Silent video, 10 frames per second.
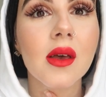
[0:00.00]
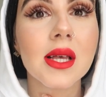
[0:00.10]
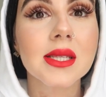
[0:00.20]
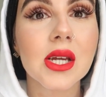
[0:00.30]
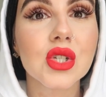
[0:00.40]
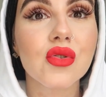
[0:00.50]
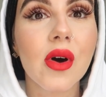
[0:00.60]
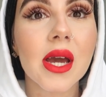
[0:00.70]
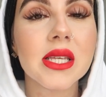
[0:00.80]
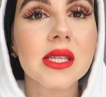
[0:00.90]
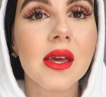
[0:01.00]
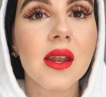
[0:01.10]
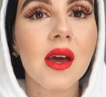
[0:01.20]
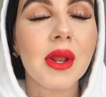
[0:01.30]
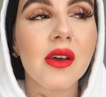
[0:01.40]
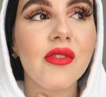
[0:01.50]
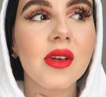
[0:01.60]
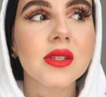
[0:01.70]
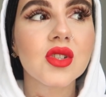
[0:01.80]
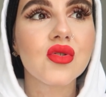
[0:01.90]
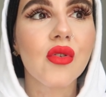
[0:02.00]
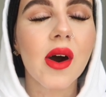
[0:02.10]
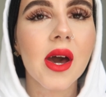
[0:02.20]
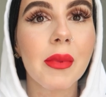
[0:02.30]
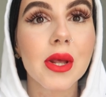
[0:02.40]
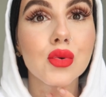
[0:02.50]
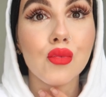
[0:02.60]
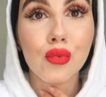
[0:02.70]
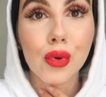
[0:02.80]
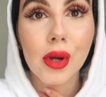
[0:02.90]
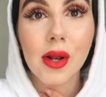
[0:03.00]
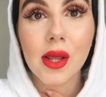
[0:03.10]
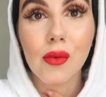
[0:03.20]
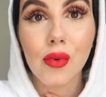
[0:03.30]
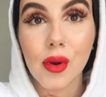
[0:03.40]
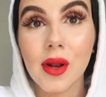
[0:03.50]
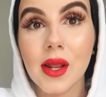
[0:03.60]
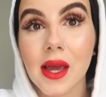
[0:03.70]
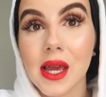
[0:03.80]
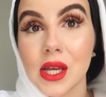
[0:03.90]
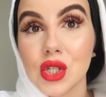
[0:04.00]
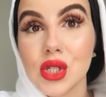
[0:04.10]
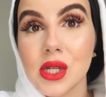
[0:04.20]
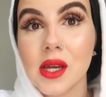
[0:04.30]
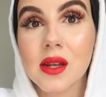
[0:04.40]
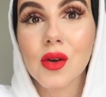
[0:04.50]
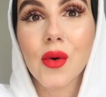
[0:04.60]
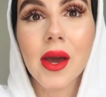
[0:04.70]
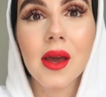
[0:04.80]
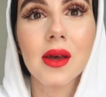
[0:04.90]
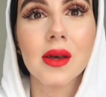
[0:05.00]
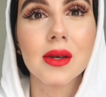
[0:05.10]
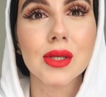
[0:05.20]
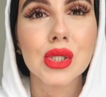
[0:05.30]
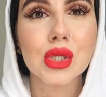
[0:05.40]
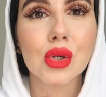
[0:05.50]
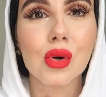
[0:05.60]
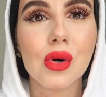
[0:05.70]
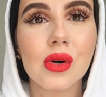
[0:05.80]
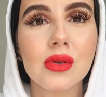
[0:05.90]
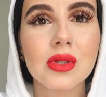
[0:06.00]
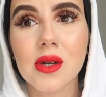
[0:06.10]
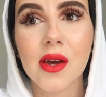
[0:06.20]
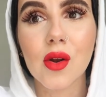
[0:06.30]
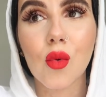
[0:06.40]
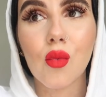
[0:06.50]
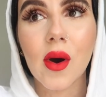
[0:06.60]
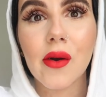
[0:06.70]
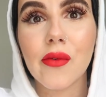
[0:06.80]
it's like dry skin i mean it feels dry but it's really really like itchy and quite sore i don't know what